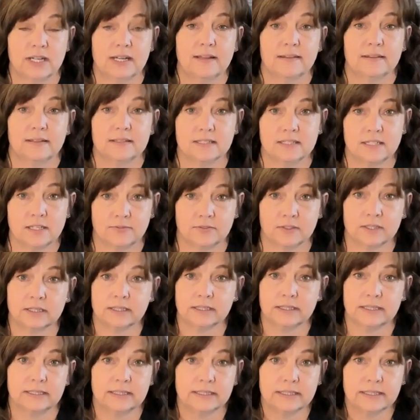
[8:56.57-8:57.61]
That's
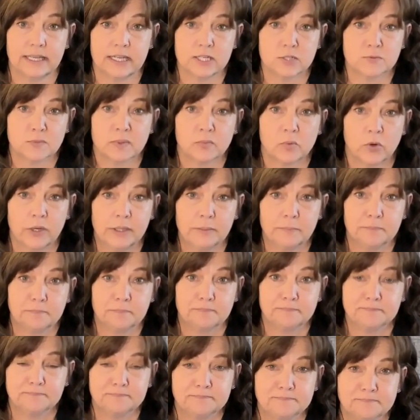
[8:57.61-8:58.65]
definitely an engagement point.
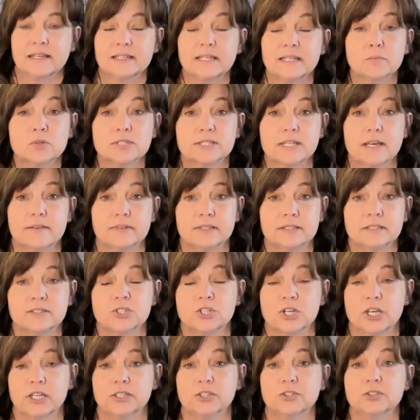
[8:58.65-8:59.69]
Number 7,
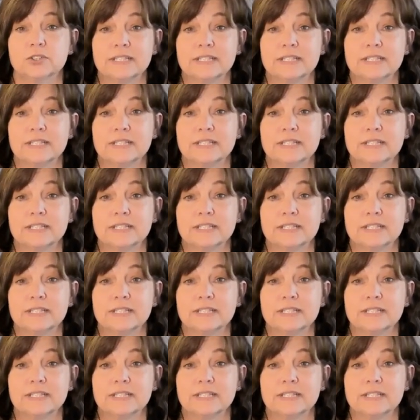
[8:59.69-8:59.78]
check your